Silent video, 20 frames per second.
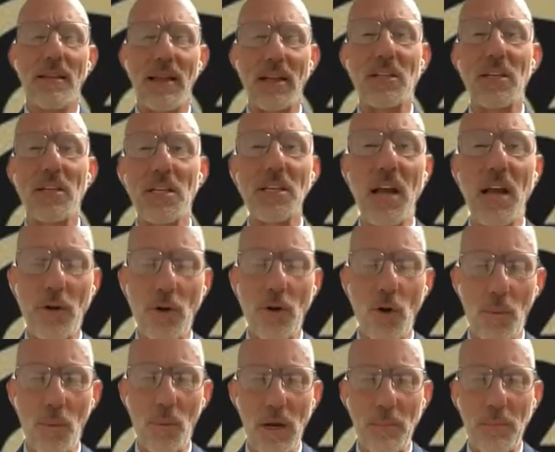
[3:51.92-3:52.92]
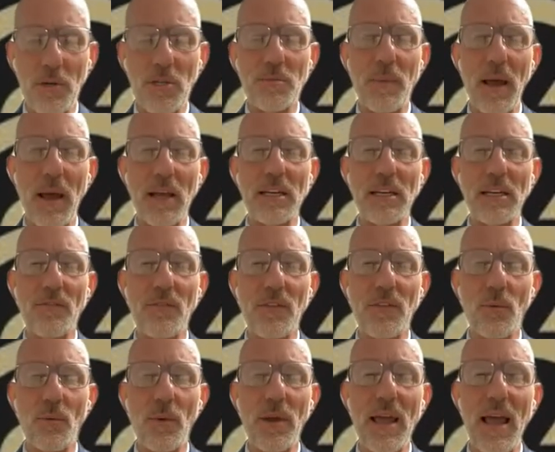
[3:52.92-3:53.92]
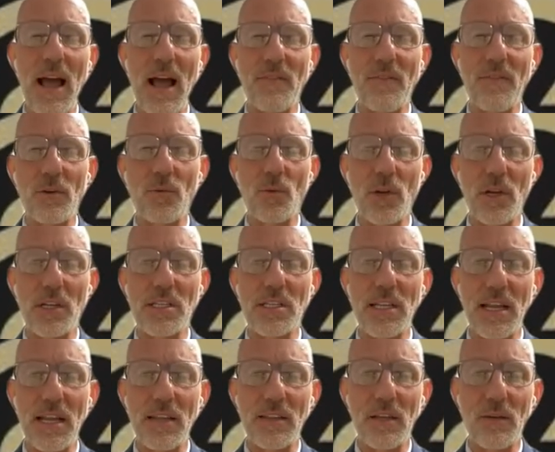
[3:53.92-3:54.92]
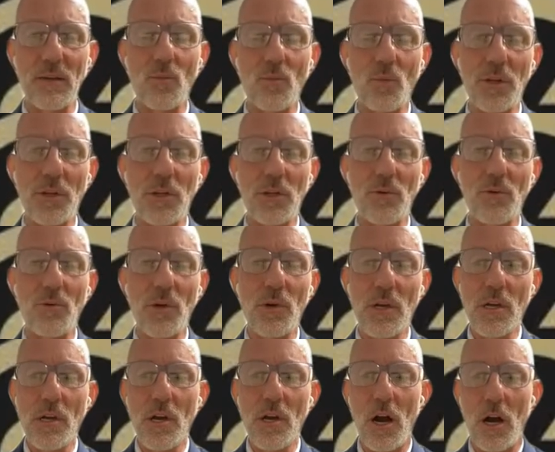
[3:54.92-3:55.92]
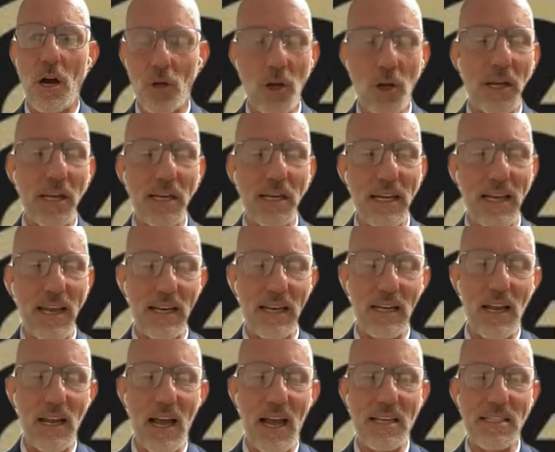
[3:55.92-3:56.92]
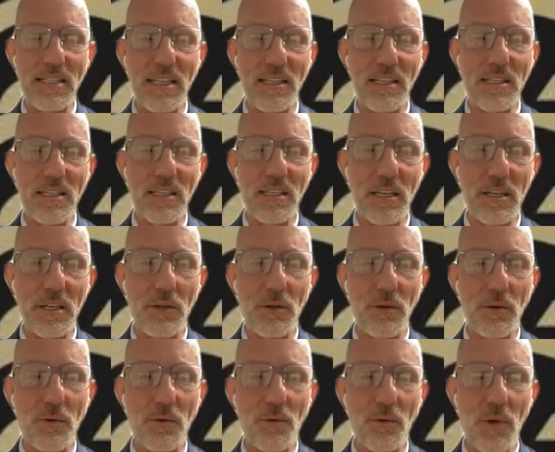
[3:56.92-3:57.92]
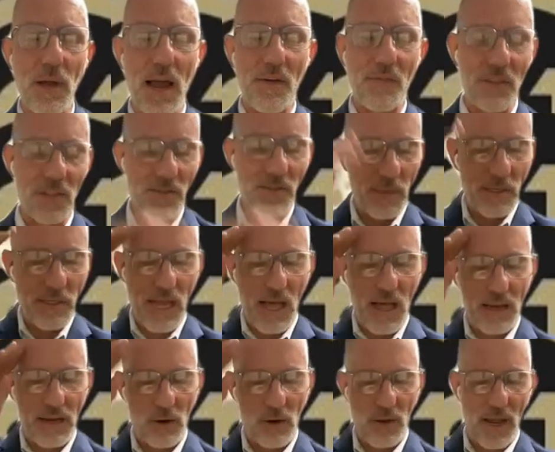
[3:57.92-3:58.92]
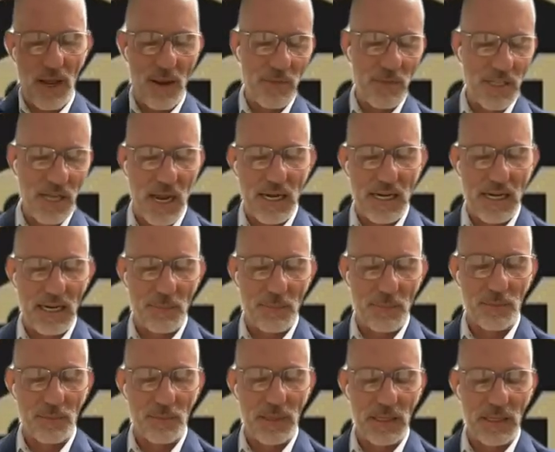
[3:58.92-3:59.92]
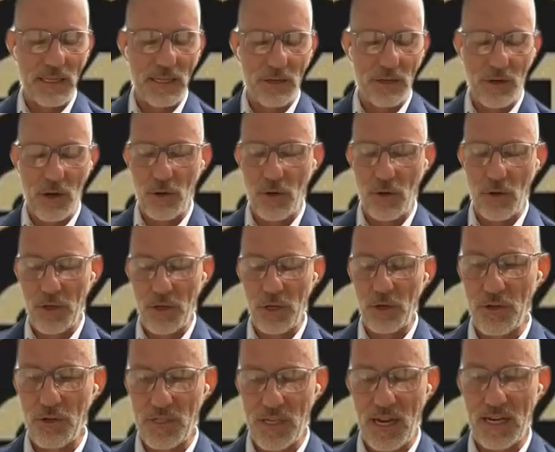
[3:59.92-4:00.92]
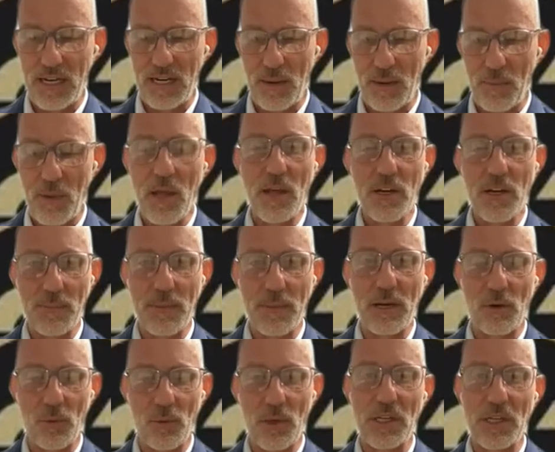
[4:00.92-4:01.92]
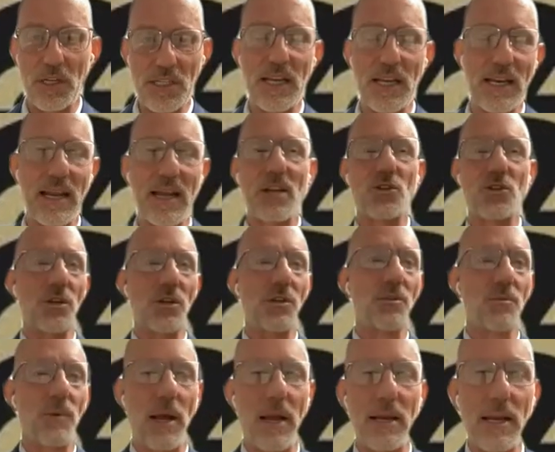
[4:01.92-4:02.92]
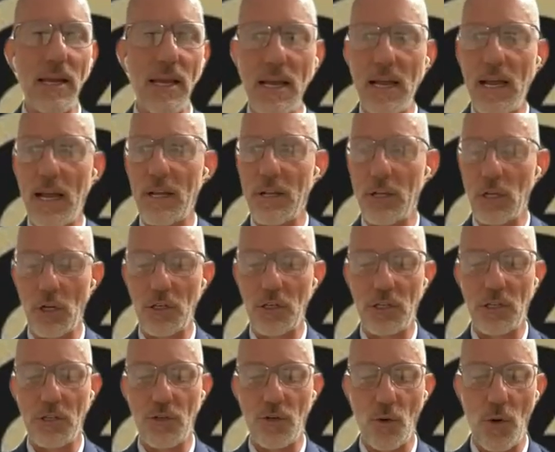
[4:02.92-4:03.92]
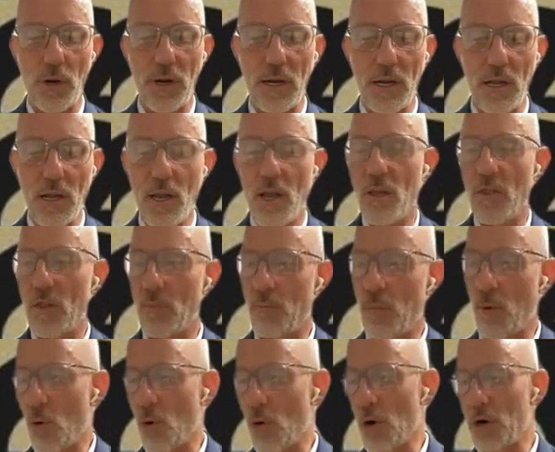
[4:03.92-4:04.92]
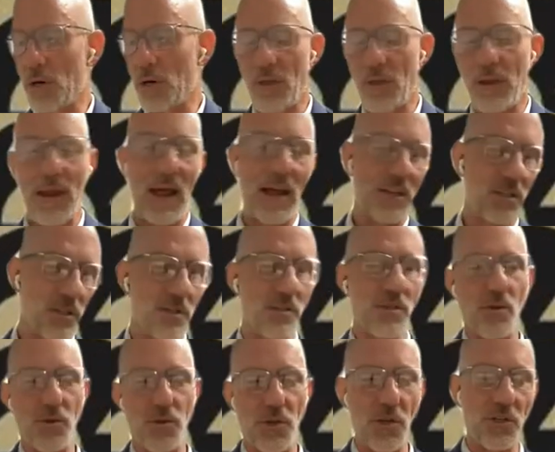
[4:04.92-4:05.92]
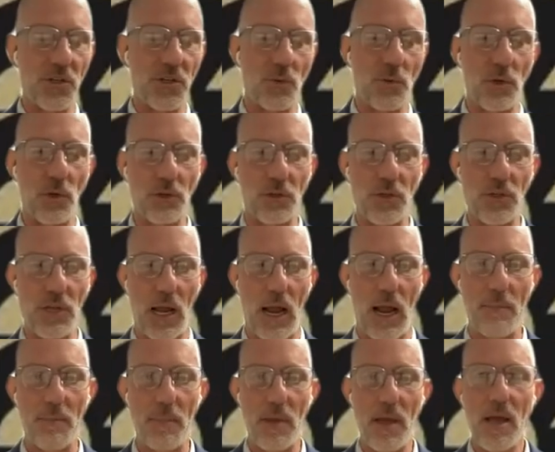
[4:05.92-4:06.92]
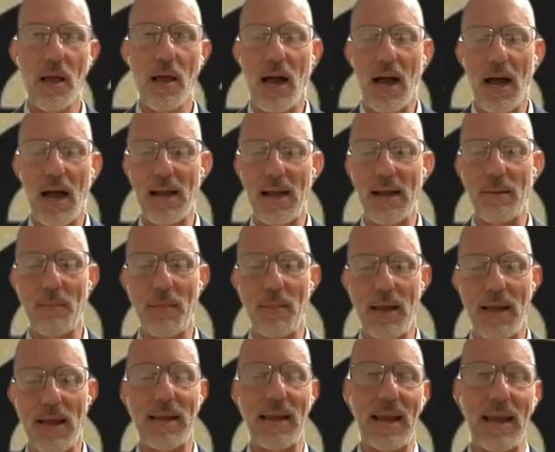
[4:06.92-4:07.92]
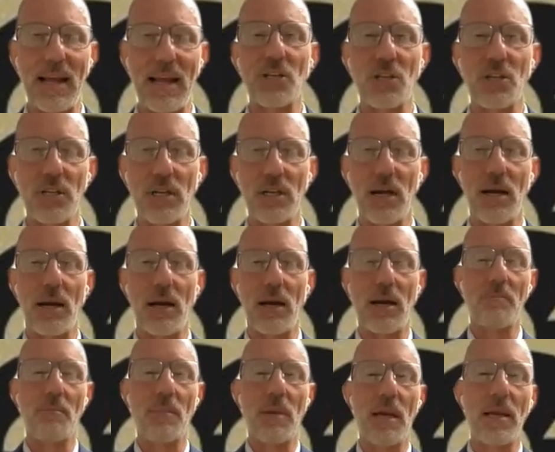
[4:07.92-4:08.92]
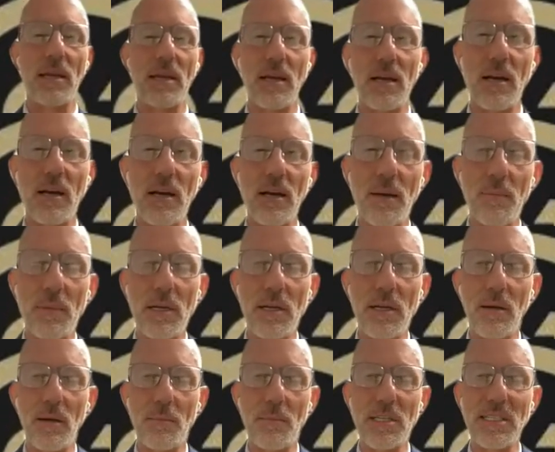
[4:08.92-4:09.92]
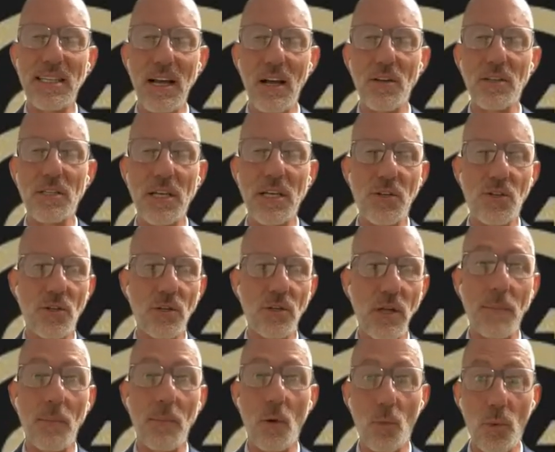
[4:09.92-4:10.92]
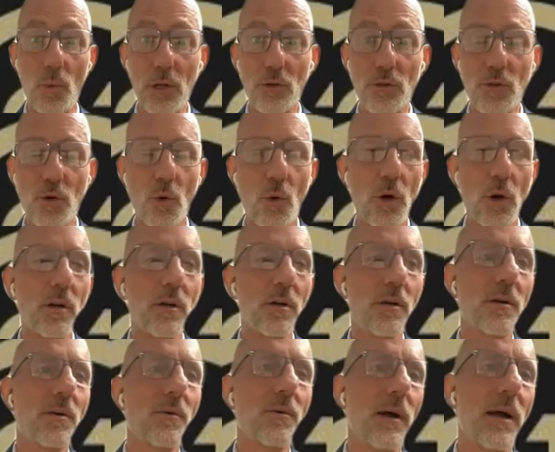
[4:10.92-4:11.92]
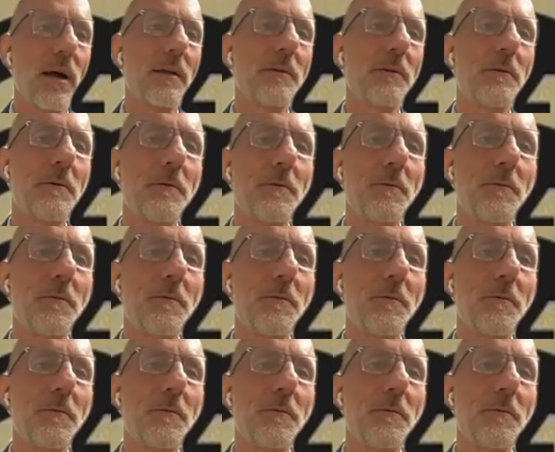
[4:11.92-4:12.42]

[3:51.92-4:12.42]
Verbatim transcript: That's just not normally a perspective that we have in real estate that when you are looking to get a license, that you have this mentality, okay, I'm signing up to be a leader. No, you you're signing up to be a real estate agent, right? And you look to join the board of the National Association of Realtors. I'm, I am an agent. I'm a, am uh, a, I'm a sales agent. I'm a realtor, right?